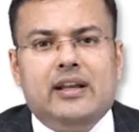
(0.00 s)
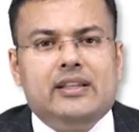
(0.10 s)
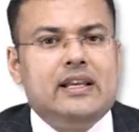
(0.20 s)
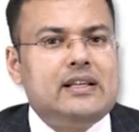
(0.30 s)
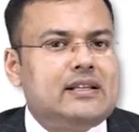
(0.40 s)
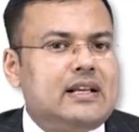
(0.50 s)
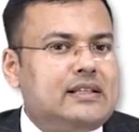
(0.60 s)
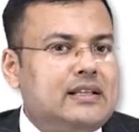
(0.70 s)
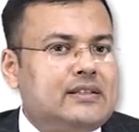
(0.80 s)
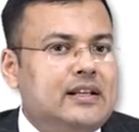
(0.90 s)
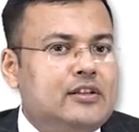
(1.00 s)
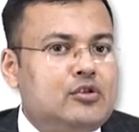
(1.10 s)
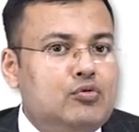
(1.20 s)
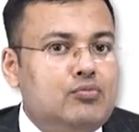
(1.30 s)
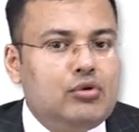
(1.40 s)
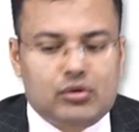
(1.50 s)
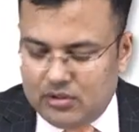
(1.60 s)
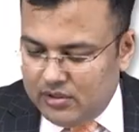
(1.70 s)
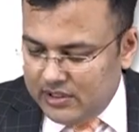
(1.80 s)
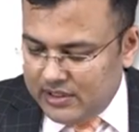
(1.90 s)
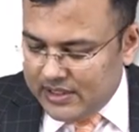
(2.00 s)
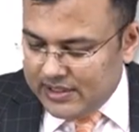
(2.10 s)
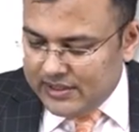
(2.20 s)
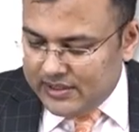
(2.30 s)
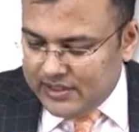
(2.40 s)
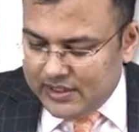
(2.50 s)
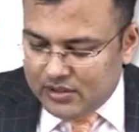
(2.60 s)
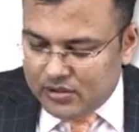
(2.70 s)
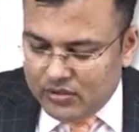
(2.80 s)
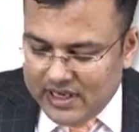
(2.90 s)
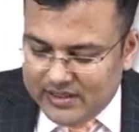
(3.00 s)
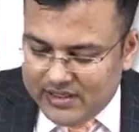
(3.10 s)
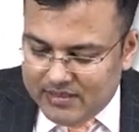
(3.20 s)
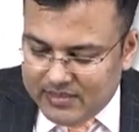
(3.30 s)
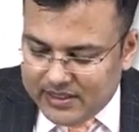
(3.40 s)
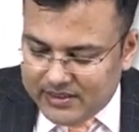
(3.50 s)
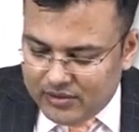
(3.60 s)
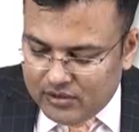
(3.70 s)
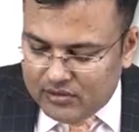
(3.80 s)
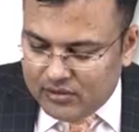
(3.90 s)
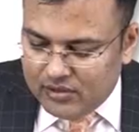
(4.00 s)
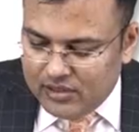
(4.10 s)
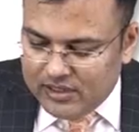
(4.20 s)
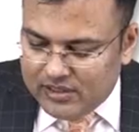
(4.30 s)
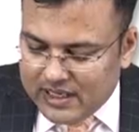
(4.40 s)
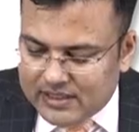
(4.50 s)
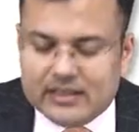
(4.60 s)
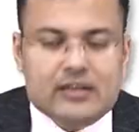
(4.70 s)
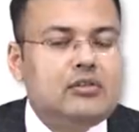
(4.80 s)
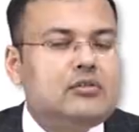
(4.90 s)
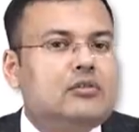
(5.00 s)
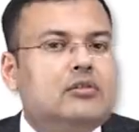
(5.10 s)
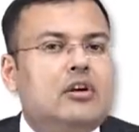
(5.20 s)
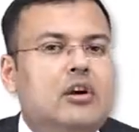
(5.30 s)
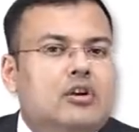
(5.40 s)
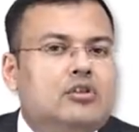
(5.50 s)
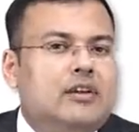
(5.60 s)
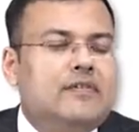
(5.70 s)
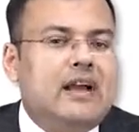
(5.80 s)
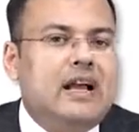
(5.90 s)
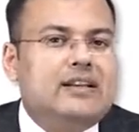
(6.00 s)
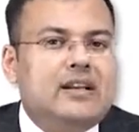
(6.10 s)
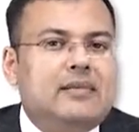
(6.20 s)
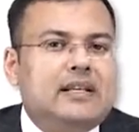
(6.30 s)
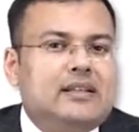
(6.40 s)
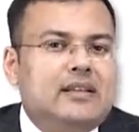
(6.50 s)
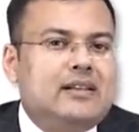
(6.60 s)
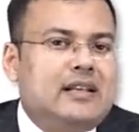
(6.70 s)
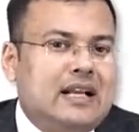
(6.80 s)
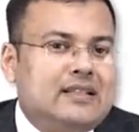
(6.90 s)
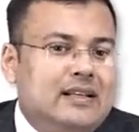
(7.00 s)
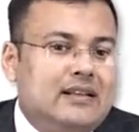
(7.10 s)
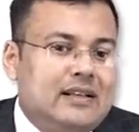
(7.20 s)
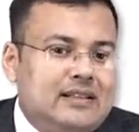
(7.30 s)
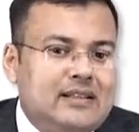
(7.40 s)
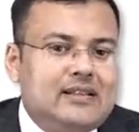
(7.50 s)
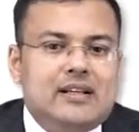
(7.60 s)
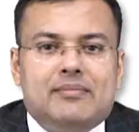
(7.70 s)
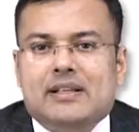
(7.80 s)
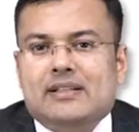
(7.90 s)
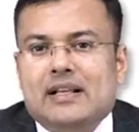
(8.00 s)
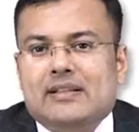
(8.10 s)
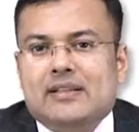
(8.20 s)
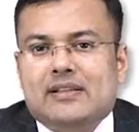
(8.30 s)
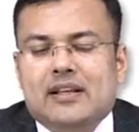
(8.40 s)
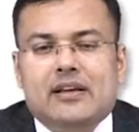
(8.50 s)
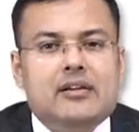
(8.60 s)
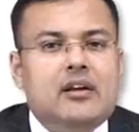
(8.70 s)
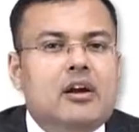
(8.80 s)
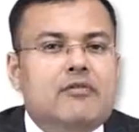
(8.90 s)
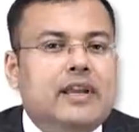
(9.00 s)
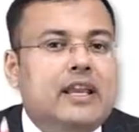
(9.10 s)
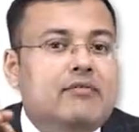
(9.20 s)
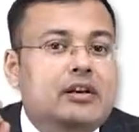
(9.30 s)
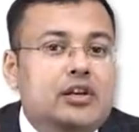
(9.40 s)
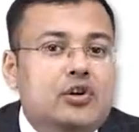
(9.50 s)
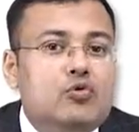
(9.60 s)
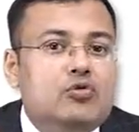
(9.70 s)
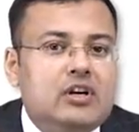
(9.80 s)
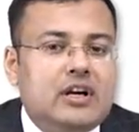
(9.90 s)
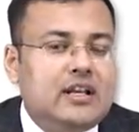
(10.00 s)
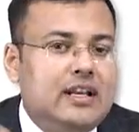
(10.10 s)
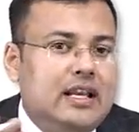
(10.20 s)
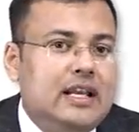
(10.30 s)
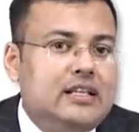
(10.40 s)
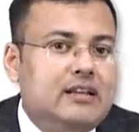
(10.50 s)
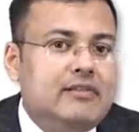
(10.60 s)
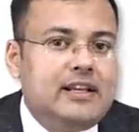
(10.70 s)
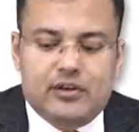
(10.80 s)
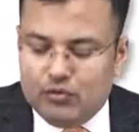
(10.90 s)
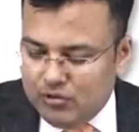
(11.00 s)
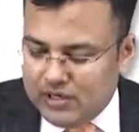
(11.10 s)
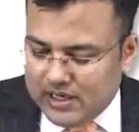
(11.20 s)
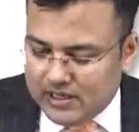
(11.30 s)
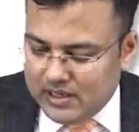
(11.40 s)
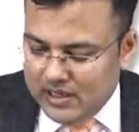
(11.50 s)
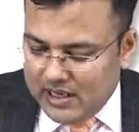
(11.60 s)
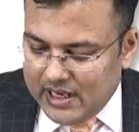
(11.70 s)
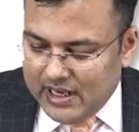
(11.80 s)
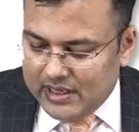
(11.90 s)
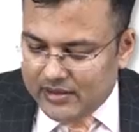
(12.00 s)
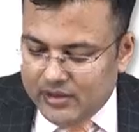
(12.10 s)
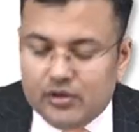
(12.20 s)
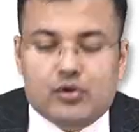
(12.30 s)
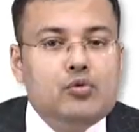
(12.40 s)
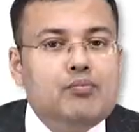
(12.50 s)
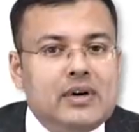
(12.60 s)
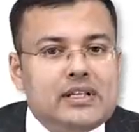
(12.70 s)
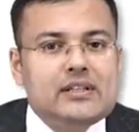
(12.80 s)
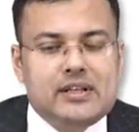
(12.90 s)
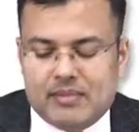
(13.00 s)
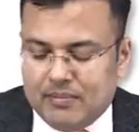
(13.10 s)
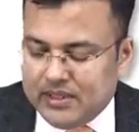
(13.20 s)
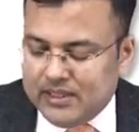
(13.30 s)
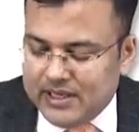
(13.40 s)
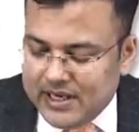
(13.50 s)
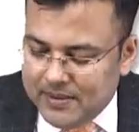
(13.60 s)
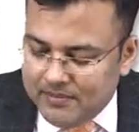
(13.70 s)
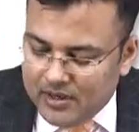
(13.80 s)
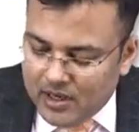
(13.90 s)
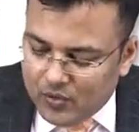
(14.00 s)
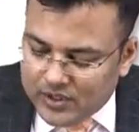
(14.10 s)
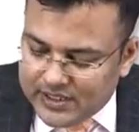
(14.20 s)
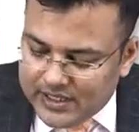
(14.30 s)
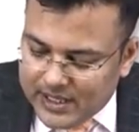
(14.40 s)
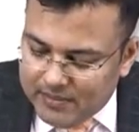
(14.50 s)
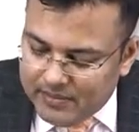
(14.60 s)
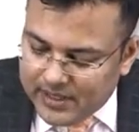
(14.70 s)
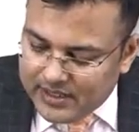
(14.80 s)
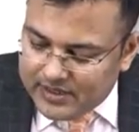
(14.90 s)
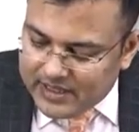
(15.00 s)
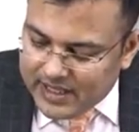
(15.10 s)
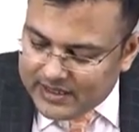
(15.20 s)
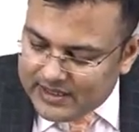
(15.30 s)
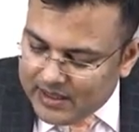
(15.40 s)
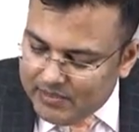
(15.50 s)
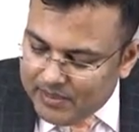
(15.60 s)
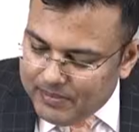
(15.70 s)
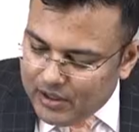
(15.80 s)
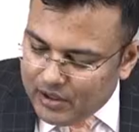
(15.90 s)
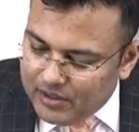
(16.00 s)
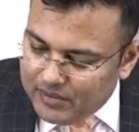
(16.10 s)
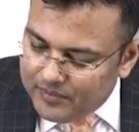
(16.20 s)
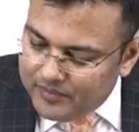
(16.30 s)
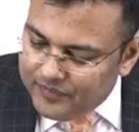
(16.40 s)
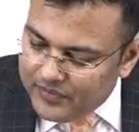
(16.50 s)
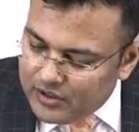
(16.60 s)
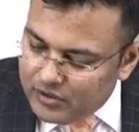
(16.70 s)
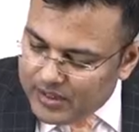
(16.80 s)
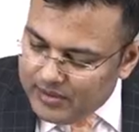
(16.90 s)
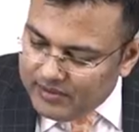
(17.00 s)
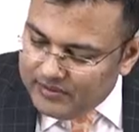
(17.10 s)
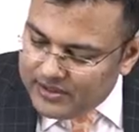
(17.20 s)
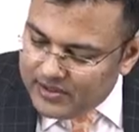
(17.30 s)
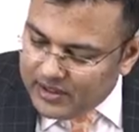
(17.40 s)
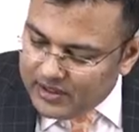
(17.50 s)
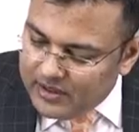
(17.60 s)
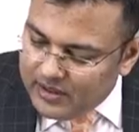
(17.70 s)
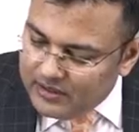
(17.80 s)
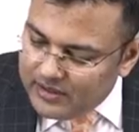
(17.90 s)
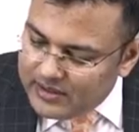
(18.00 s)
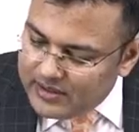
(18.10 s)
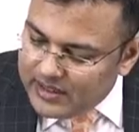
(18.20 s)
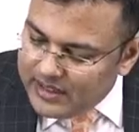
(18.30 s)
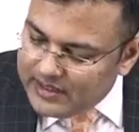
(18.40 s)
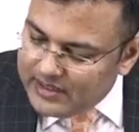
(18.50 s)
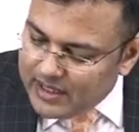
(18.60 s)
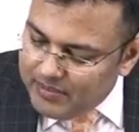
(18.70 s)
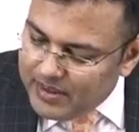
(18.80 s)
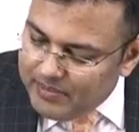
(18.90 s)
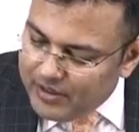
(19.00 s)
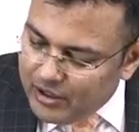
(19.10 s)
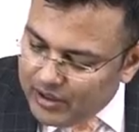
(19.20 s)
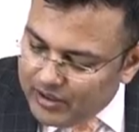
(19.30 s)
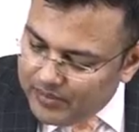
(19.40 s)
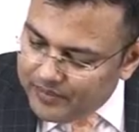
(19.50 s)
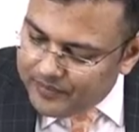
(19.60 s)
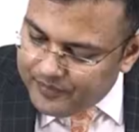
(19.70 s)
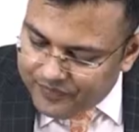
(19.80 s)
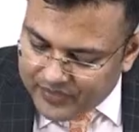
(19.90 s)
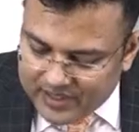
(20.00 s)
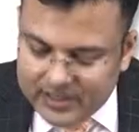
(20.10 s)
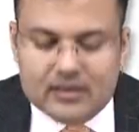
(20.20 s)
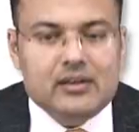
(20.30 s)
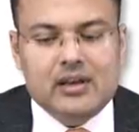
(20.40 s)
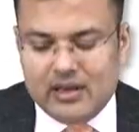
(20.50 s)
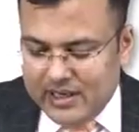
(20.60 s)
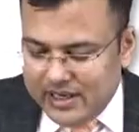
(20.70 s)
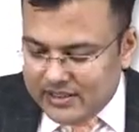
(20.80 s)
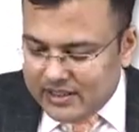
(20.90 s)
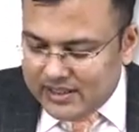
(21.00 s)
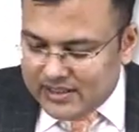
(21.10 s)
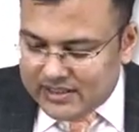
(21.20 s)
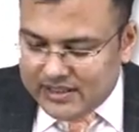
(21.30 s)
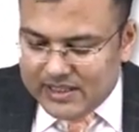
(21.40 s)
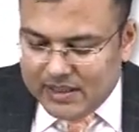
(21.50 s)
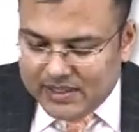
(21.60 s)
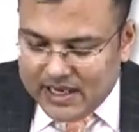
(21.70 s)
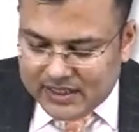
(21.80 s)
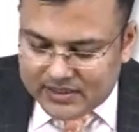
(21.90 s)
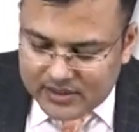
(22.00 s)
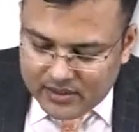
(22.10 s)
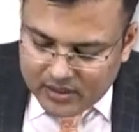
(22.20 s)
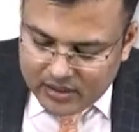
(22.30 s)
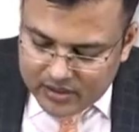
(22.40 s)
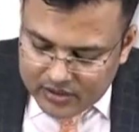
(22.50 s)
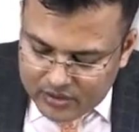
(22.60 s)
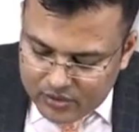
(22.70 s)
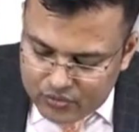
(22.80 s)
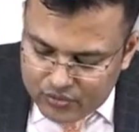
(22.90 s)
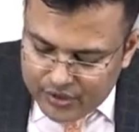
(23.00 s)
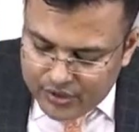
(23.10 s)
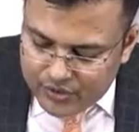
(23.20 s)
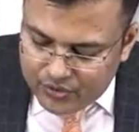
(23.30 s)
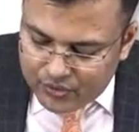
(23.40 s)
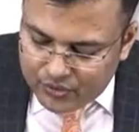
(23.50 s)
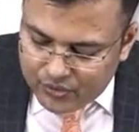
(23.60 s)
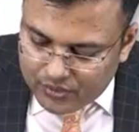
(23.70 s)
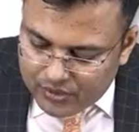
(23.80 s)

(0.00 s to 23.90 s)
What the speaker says: there is resistance to both, resistance to adriamycin also, taxane also. So if adriamycin and taxane resistant breast cancer is there, we give a new drug, relatively new drug, and you must remember the name. What's the name? It's ixabepilone. So name of this drug, this is ixabepilone. Clear? In the latest exam, they asked HER2 new